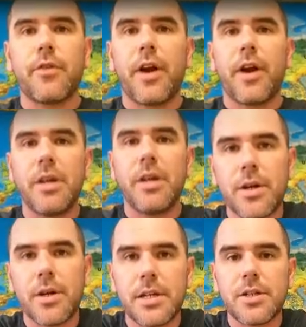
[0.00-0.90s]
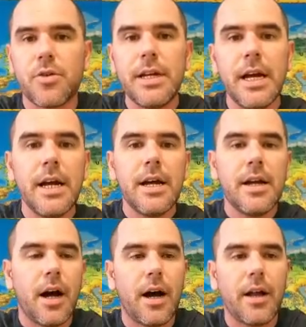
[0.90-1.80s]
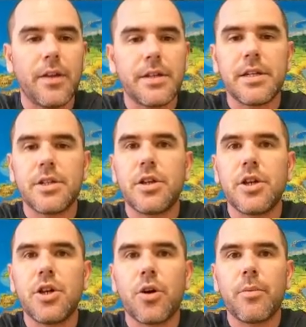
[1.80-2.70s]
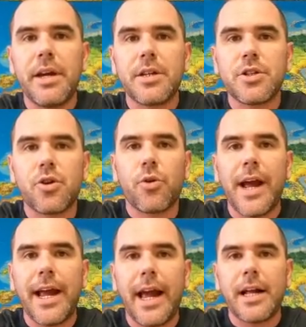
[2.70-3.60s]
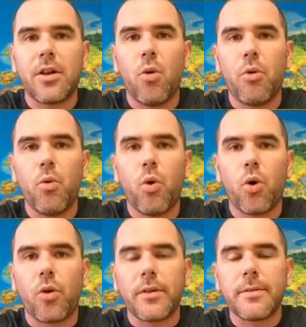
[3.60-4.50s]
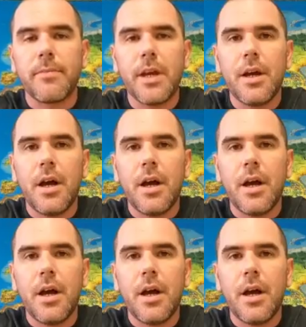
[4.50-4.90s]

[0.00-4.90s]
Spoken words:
for AP US History. This is The Europeans Create a Global World.